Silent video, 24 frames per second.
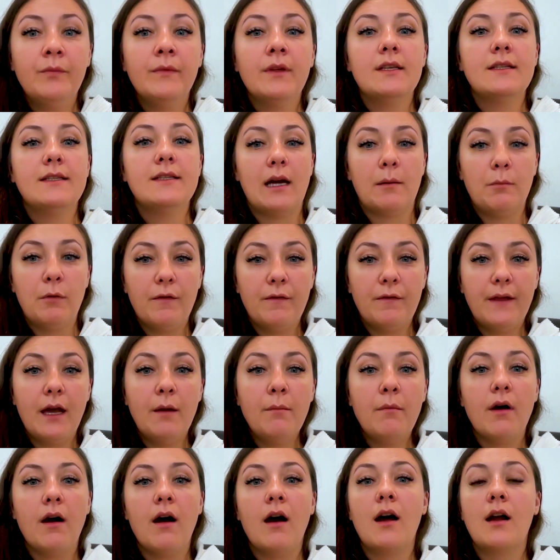Some of
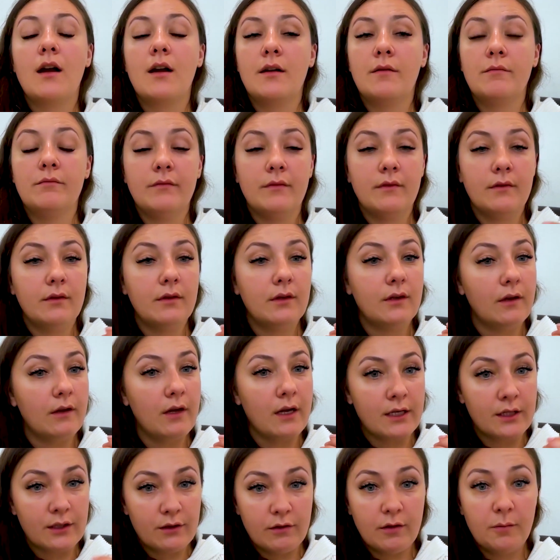them are
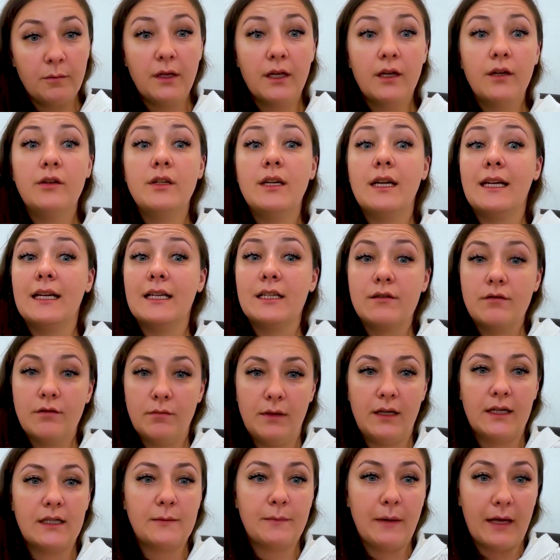extremely good and
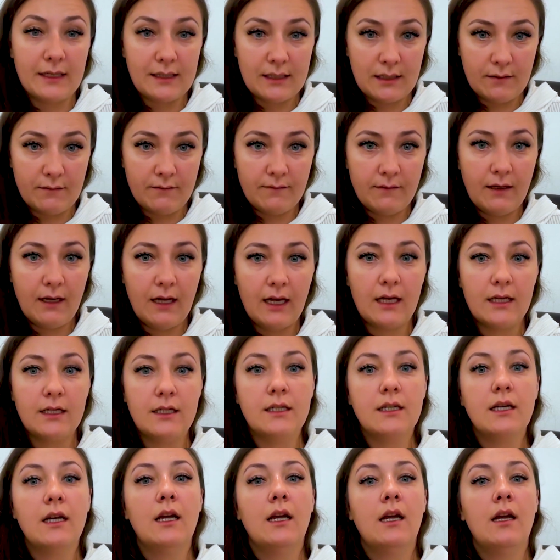extremely expensive,
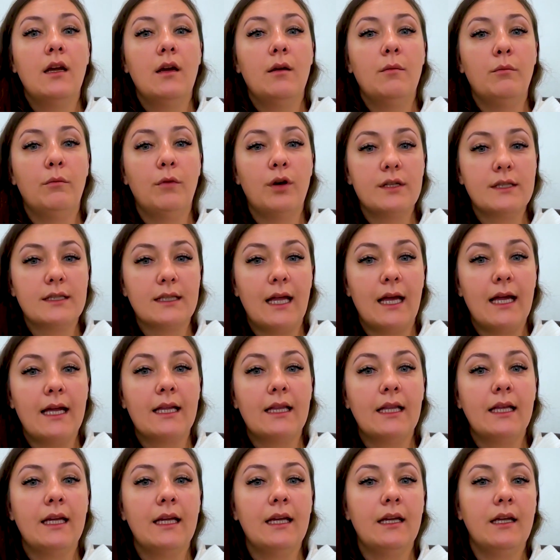and most
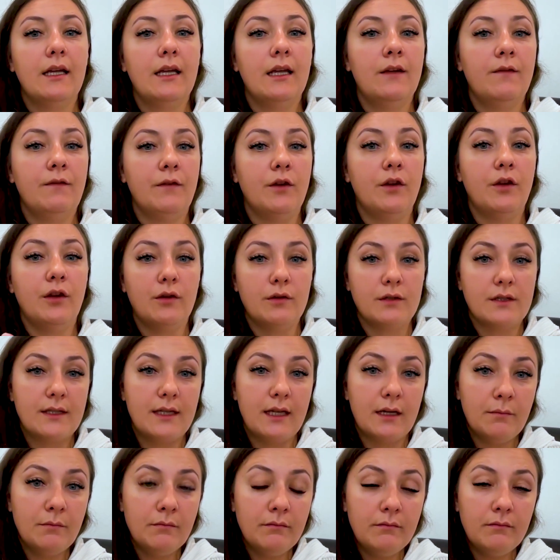likely if you use
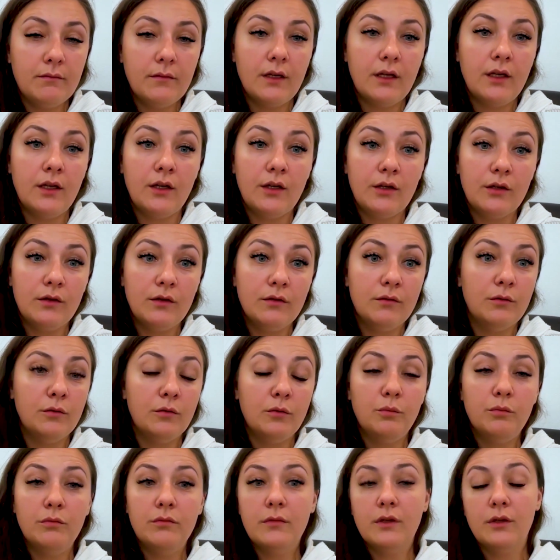them,
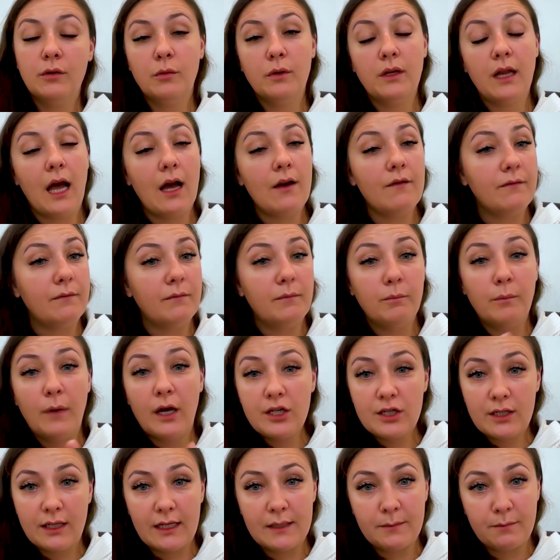you will have
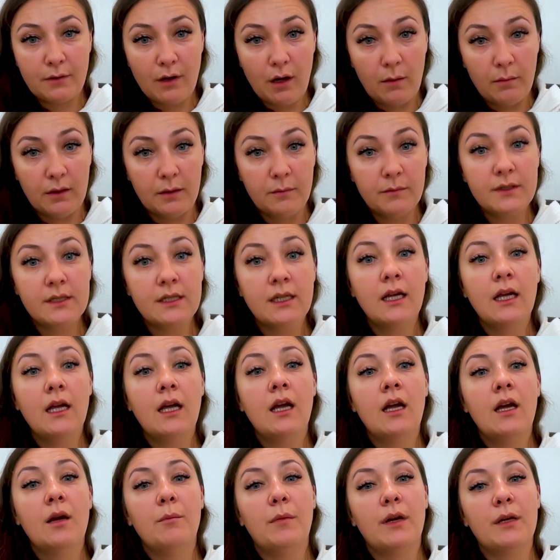much less problems,
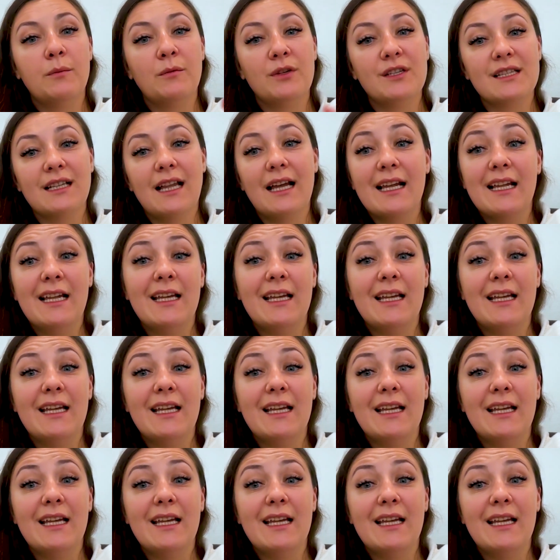but most likely